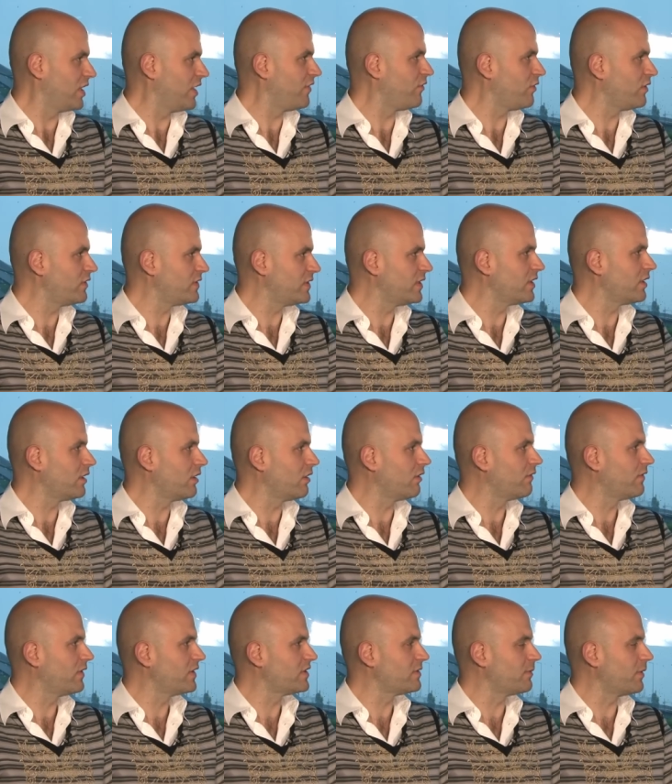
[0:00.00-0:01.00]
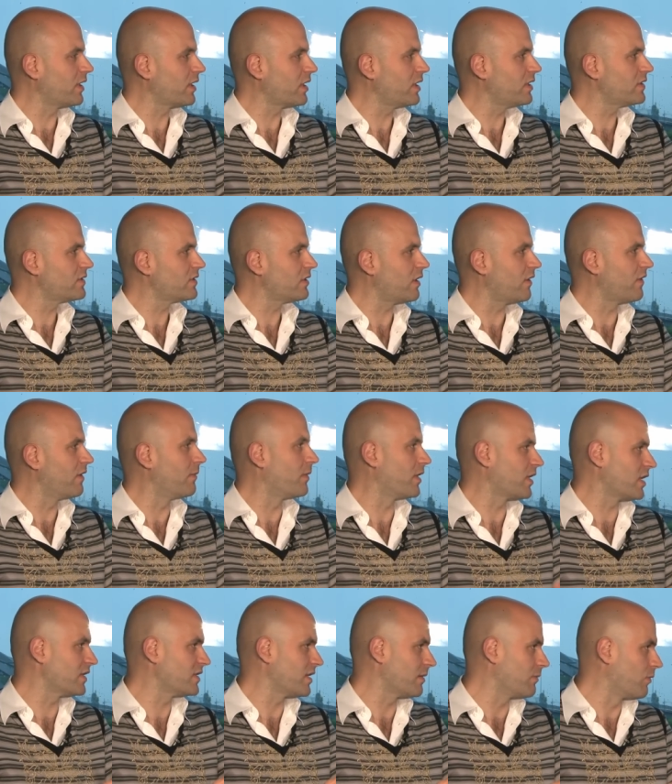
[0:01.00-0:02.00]
in every single of these markets? Are the
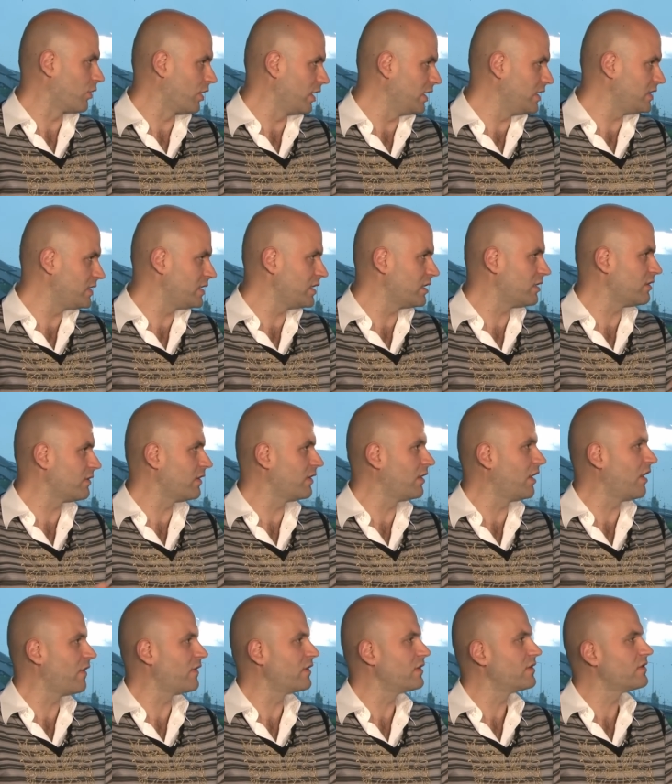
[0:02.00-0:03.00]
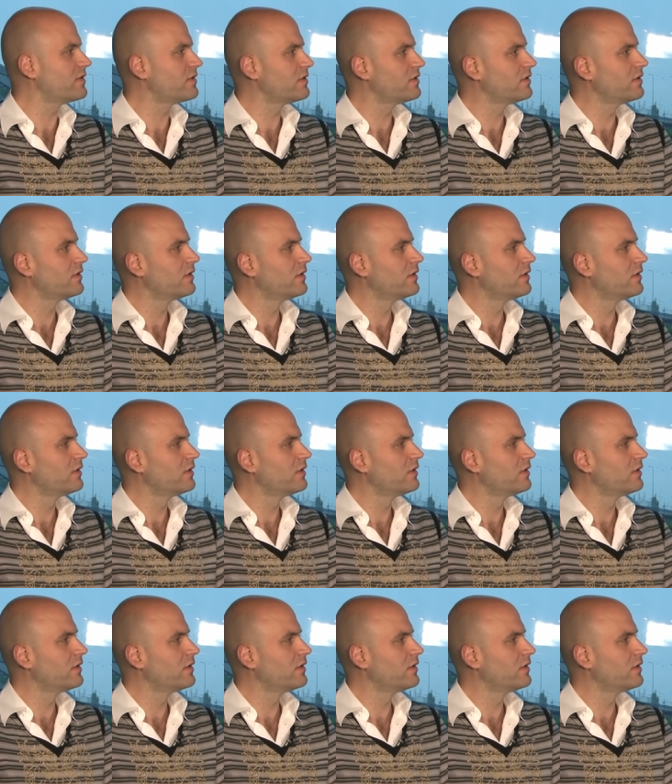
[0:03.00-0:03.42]
markets that are more easier than others?